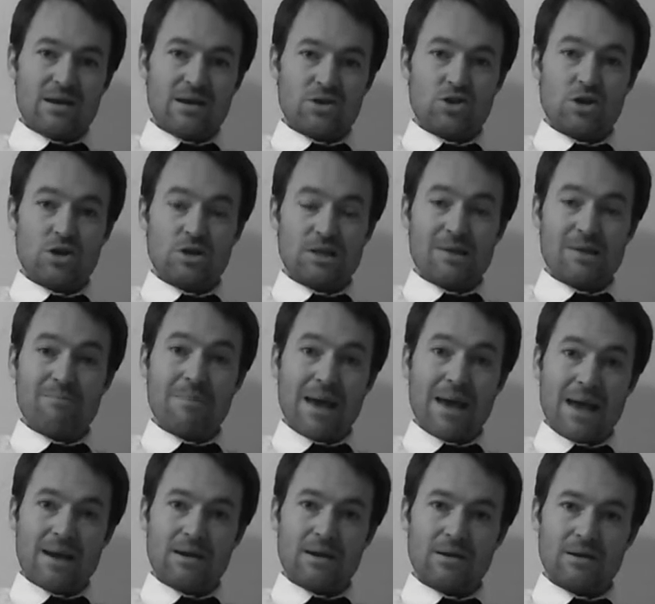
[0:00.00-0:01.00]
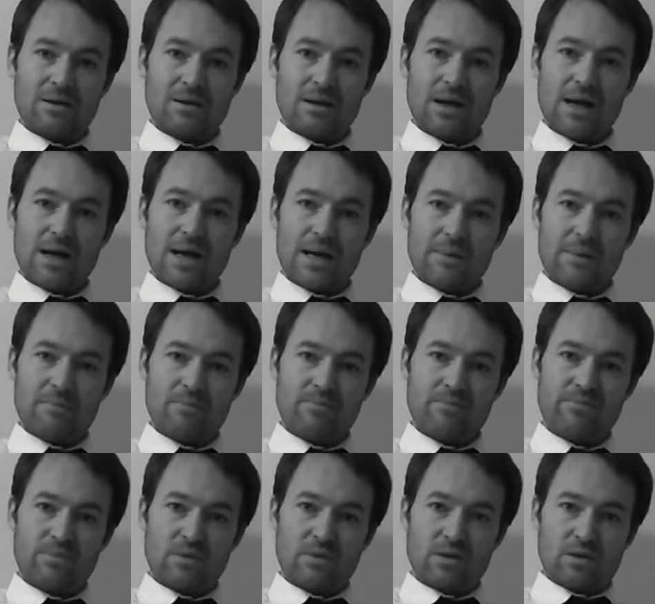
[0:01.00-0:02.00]
It's usually men, um,
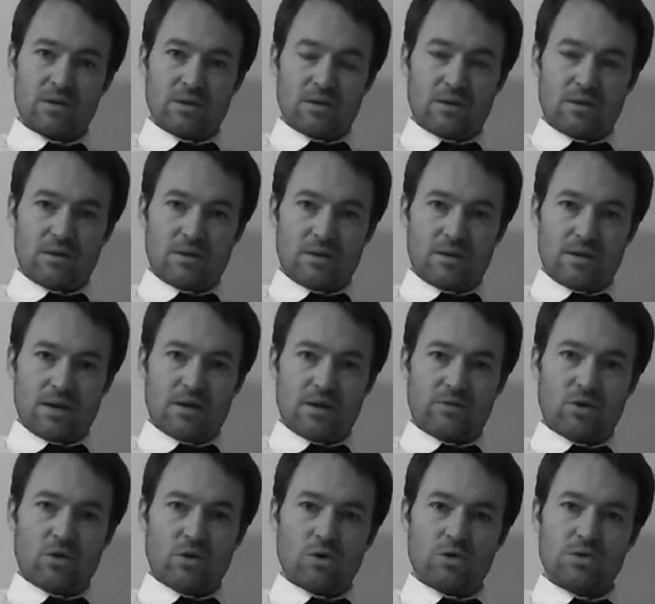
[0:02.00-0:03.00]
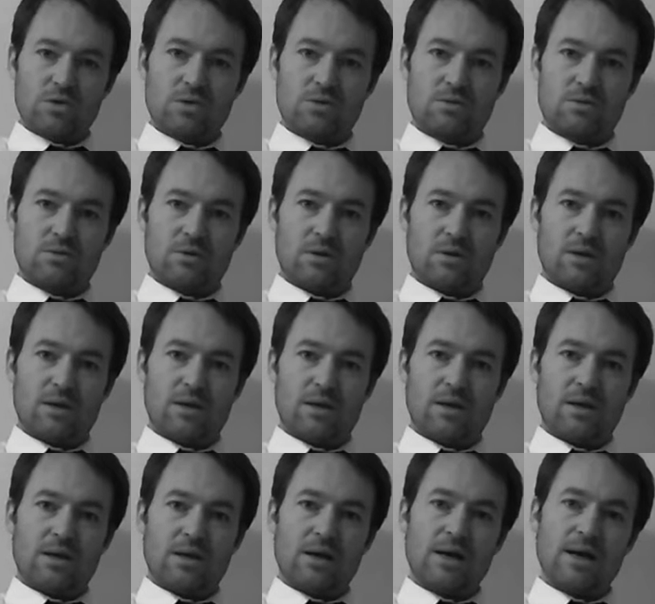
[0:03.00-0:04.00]
and of course,
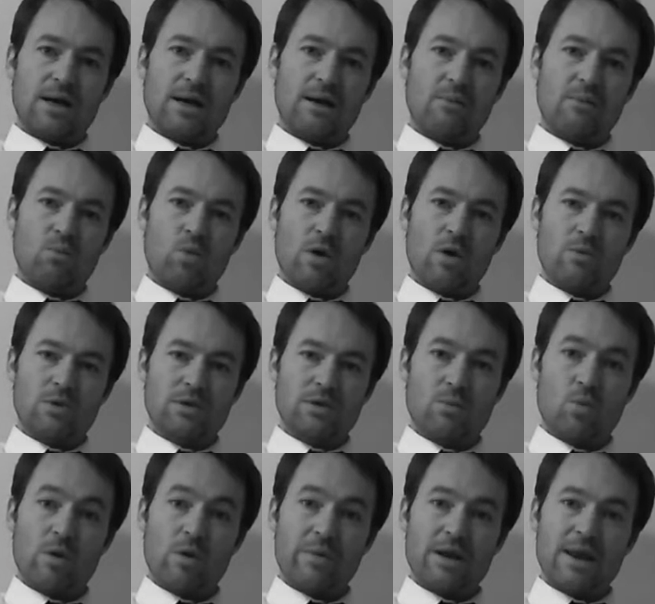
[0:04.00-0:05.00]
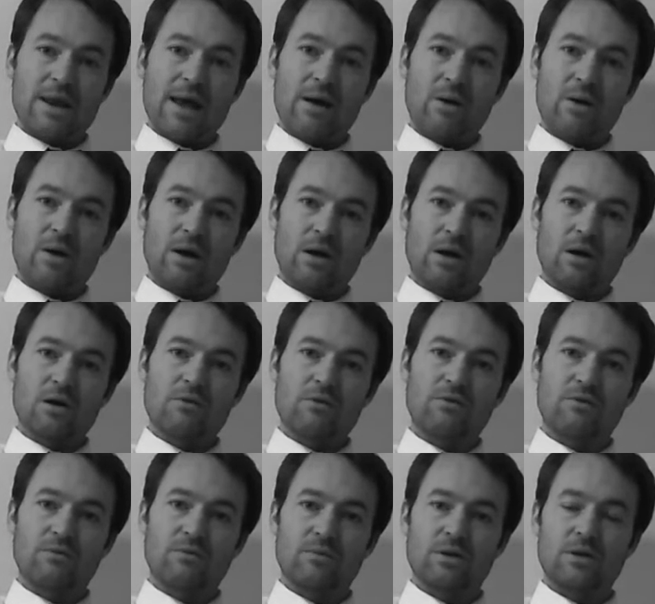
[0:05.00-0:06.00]
um, some women now are kind
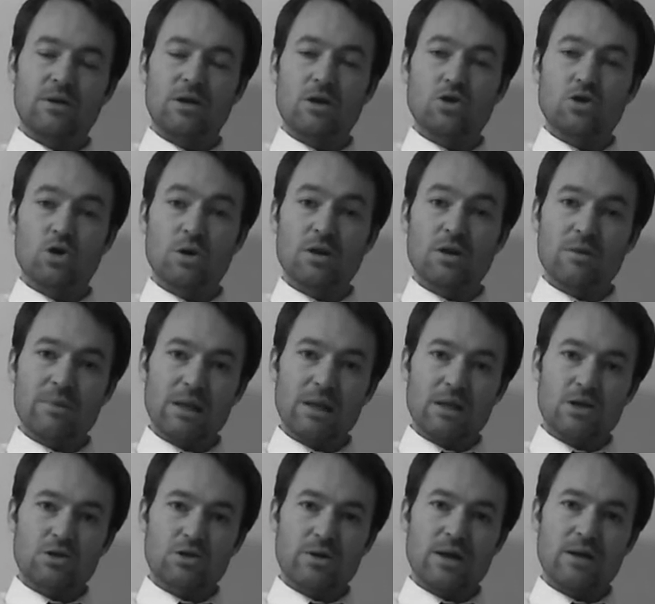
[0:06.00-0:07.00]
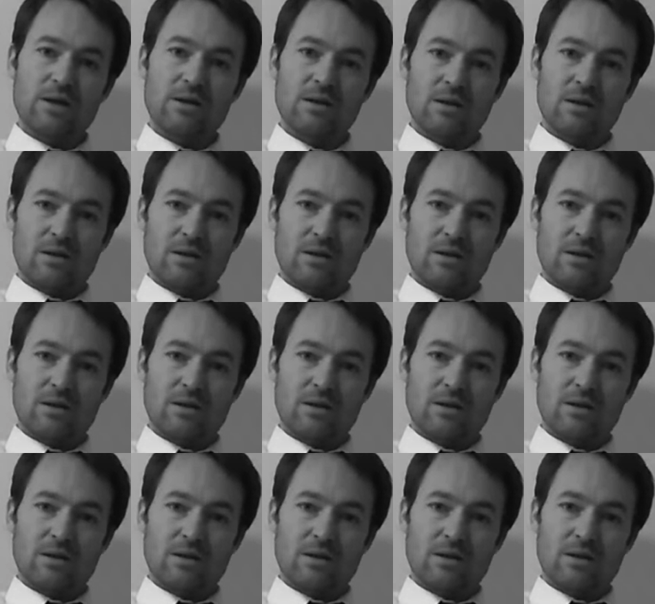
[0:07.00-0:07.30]
of you know joining the military and